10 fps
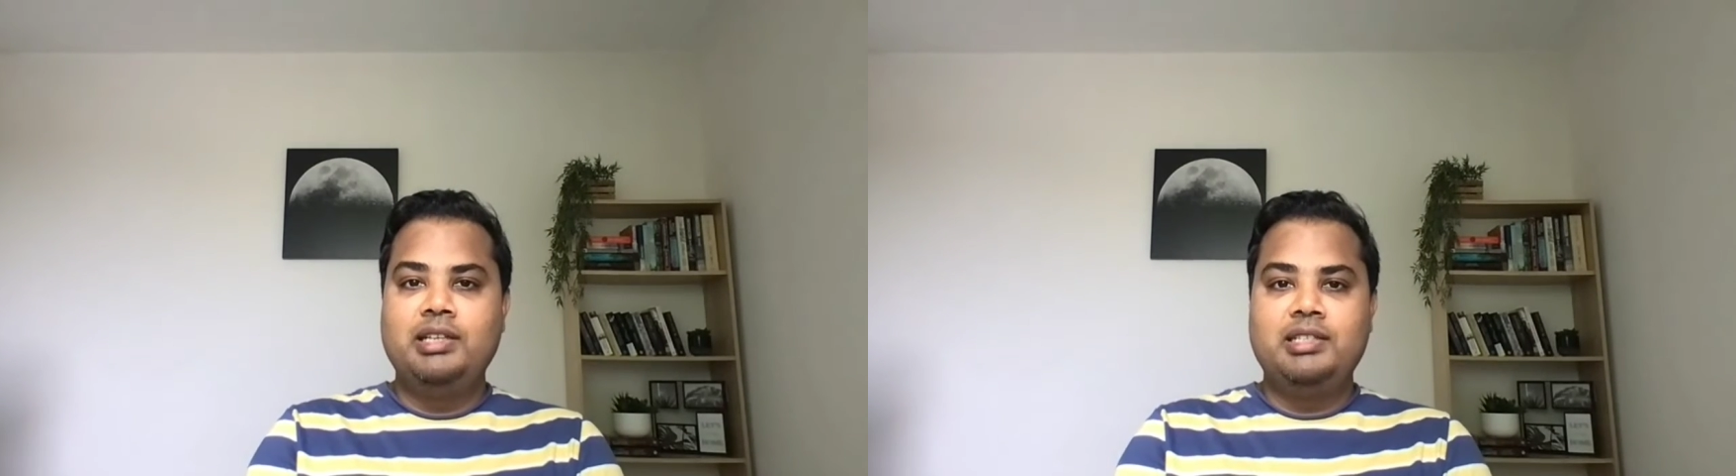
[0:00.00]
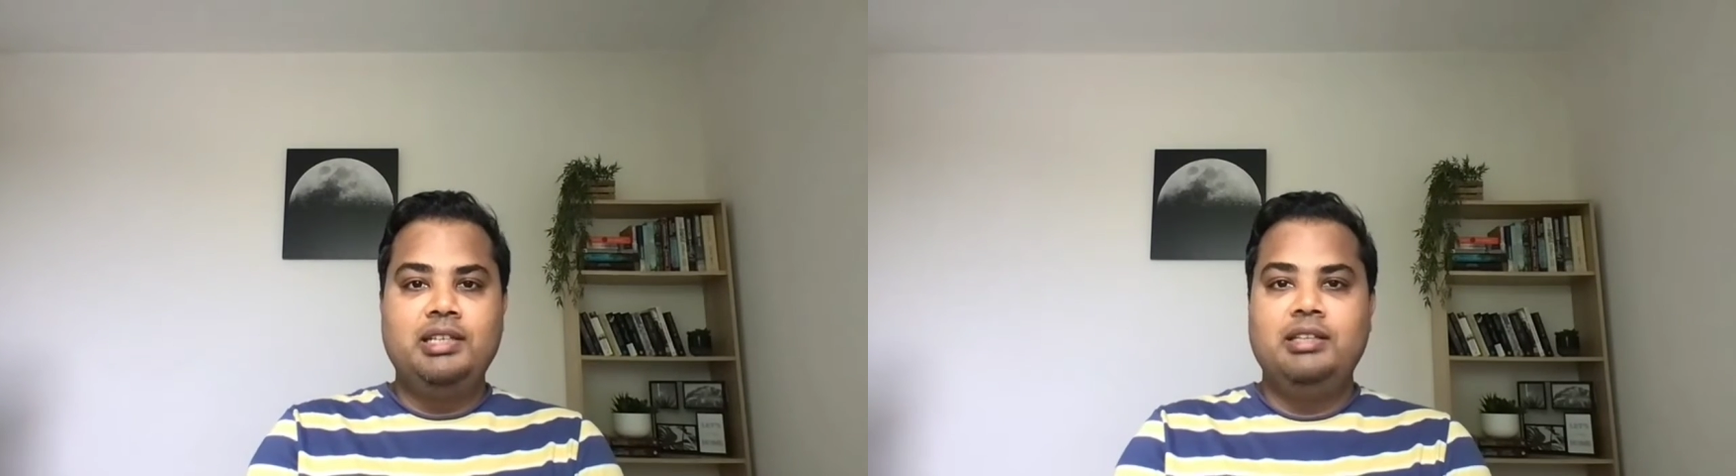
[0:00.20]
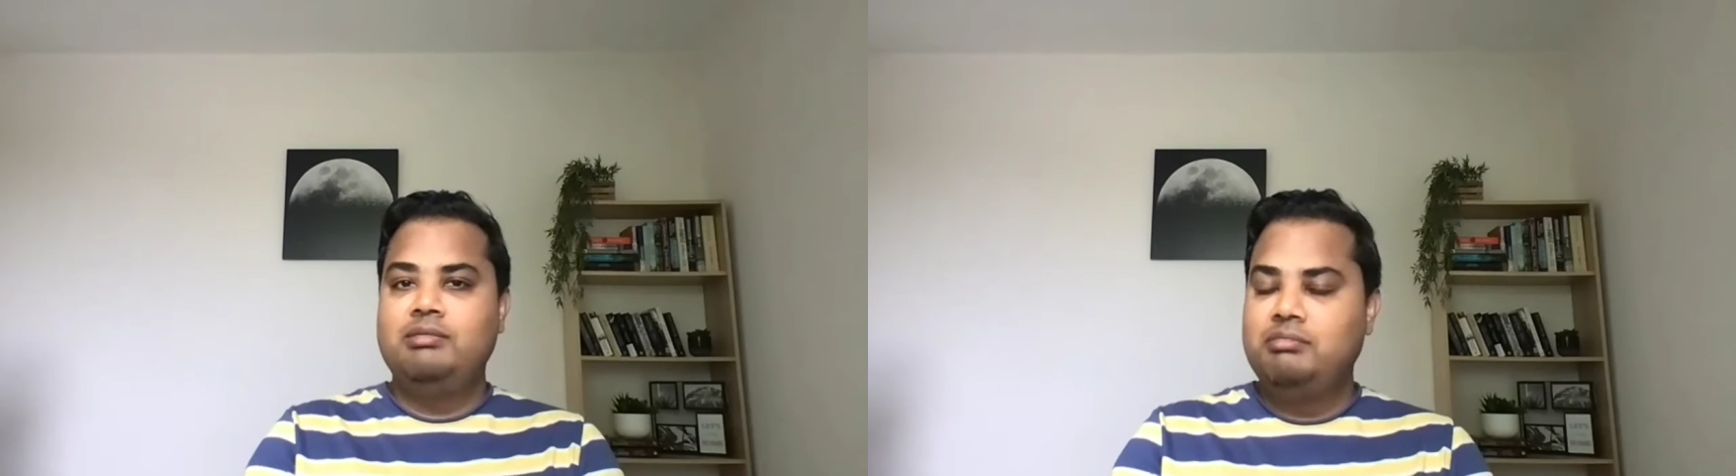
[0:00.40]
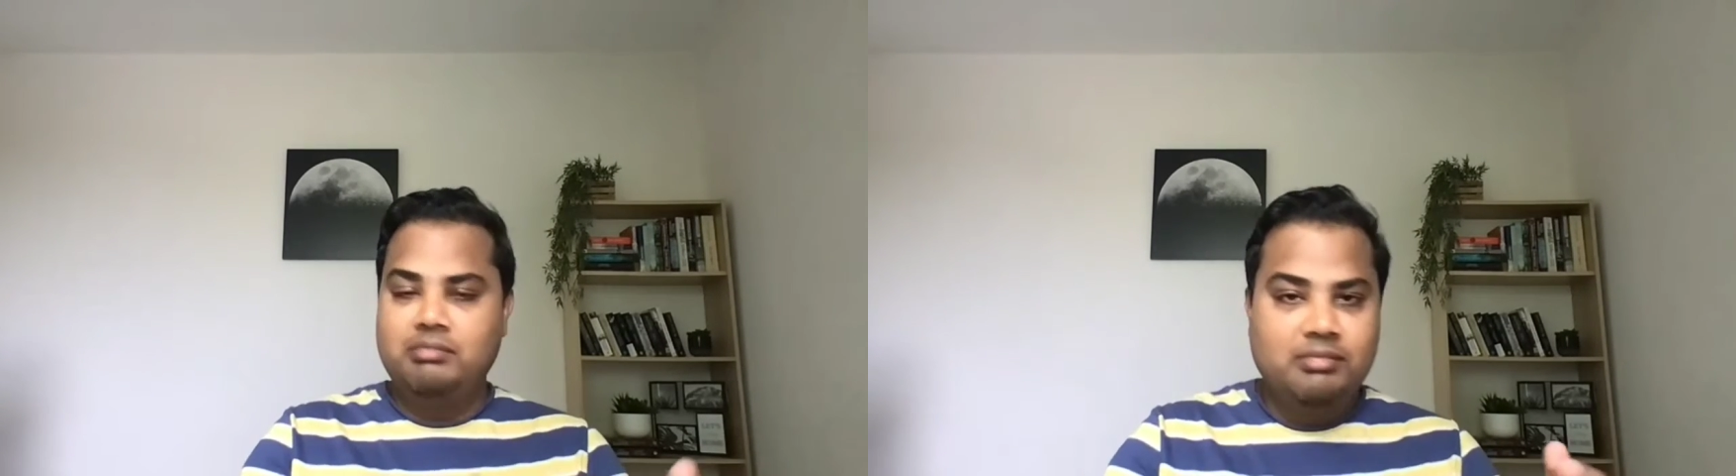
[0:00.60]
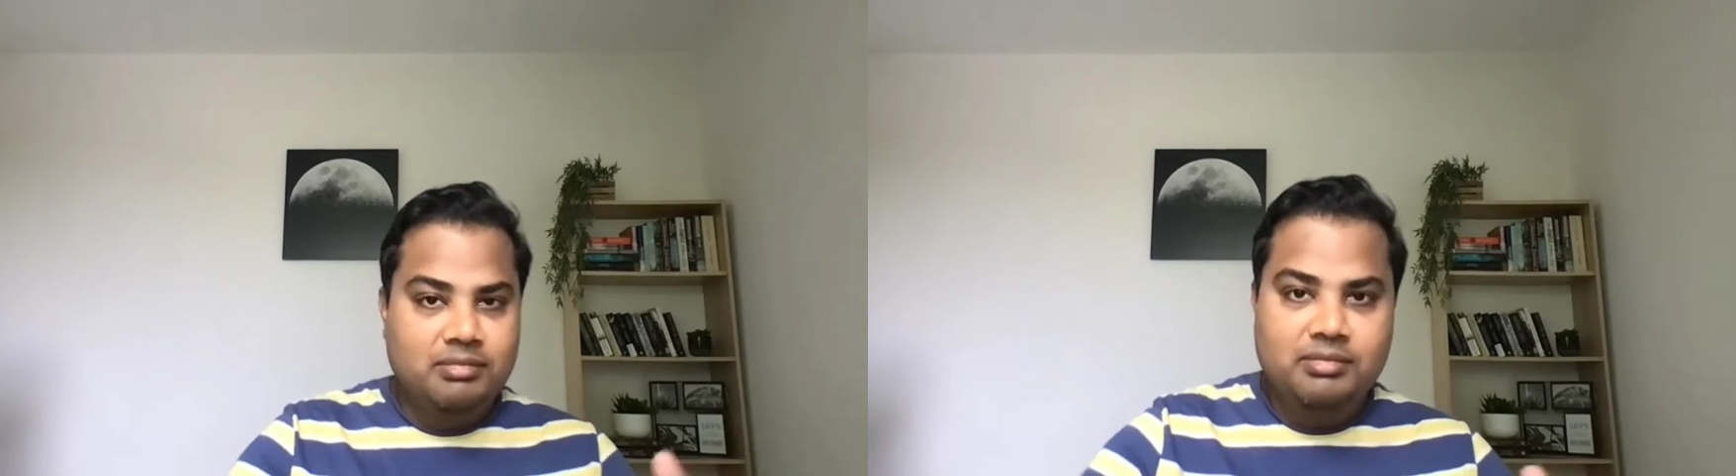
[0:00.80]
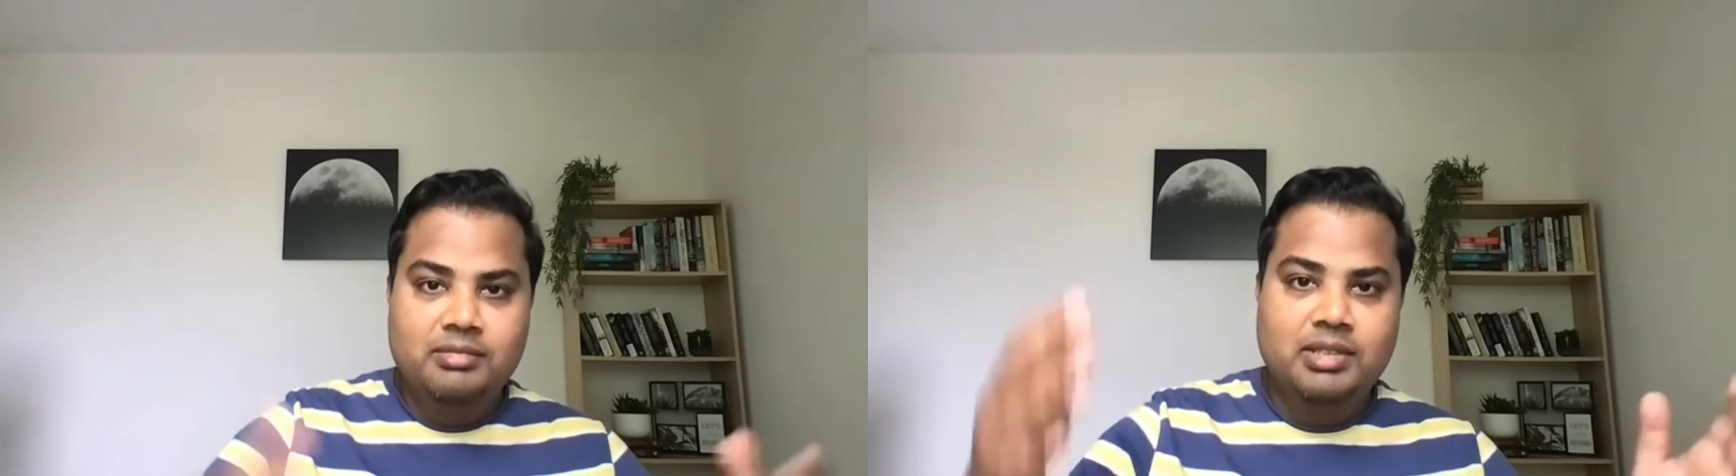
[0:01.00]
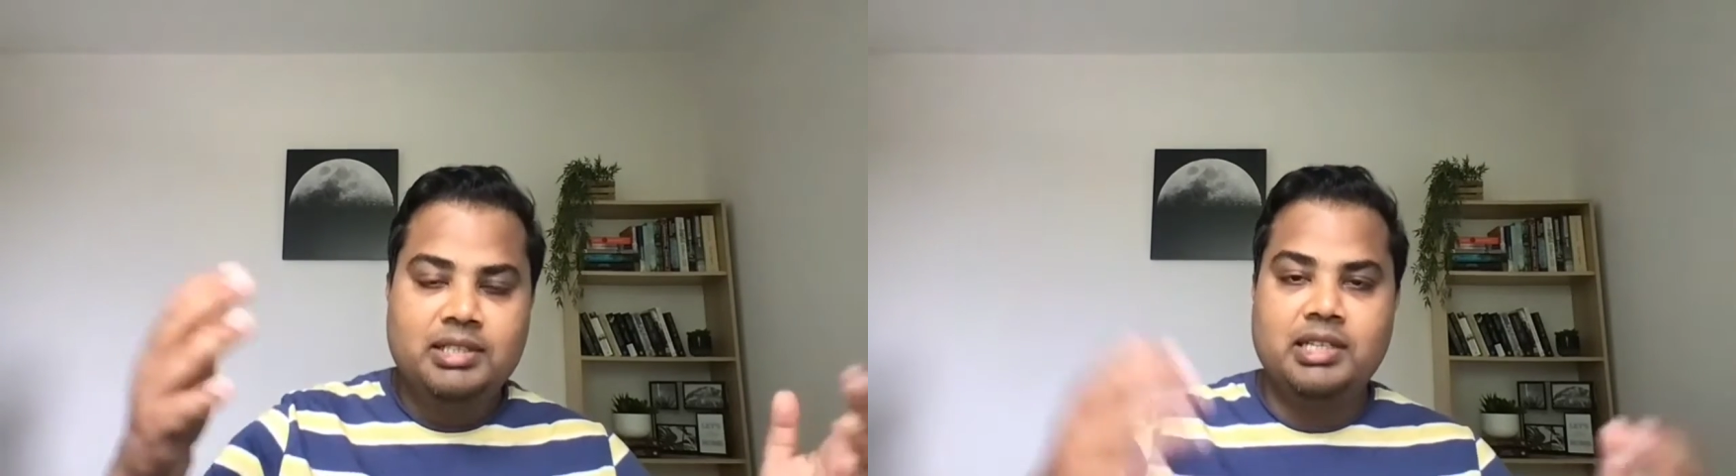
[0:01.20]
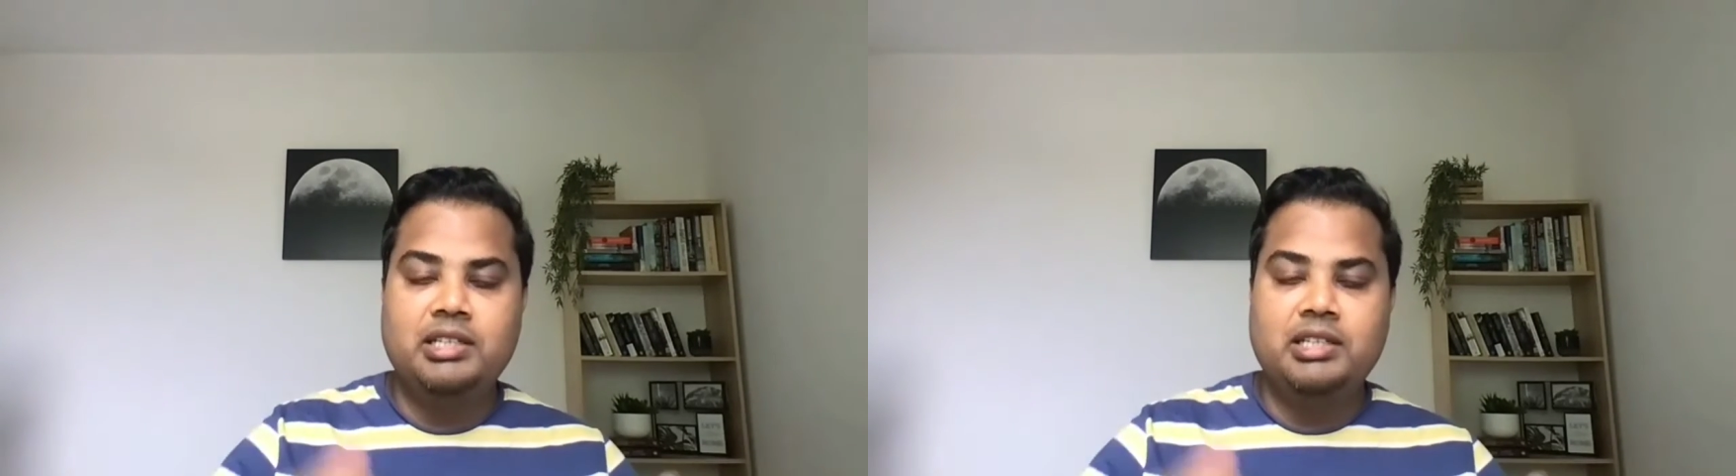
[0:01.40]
see there's a